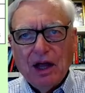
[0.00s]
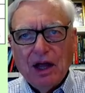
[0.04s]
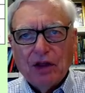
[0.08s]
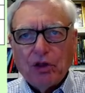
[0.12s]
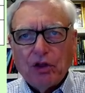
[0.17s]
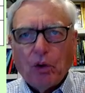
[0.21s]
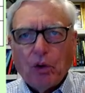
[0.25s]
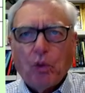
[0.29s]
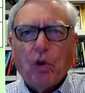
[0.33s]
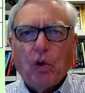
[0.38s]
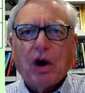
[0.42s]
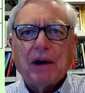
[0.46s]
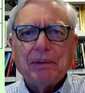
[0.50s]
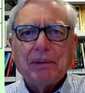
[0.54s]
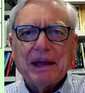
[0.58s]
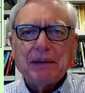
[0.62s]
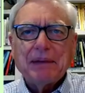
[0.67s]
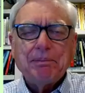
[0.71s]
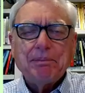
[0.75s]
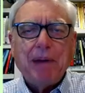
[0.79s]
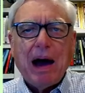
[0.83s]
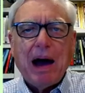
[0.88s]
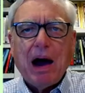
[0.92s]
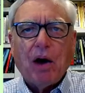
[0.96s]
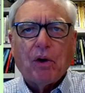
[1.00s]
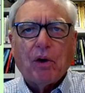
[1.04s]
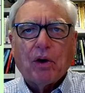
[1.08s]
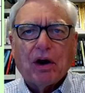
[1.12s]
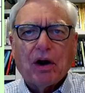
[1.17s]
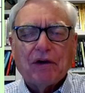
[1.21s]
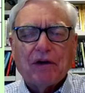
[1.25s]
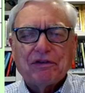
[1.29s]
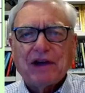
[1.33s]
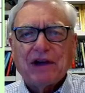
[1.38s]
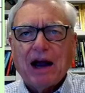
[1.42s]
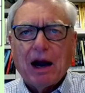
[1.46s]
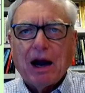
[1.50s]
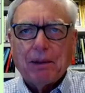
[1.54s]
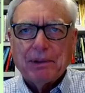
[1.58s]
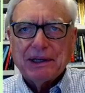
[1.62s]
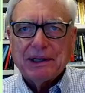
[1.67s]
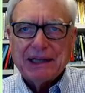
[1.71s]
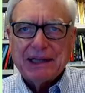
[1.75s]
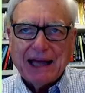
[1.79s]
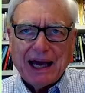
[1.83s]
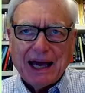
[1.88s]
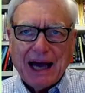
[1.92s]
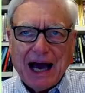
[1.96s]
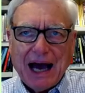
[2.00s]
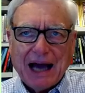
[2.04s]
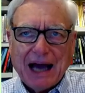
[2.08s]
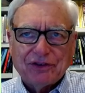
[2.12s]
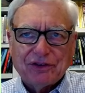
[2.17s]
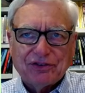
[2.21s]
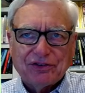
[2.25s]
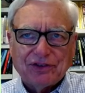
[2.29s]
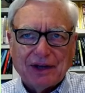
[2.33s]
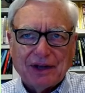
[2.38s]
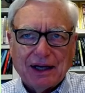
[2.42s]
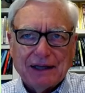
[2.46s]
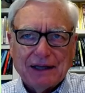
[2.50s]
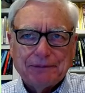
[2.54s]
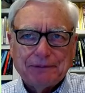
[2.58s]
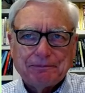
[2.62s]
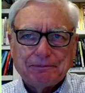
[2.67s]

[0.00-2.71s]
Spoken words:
the warming power of carbon dioxide.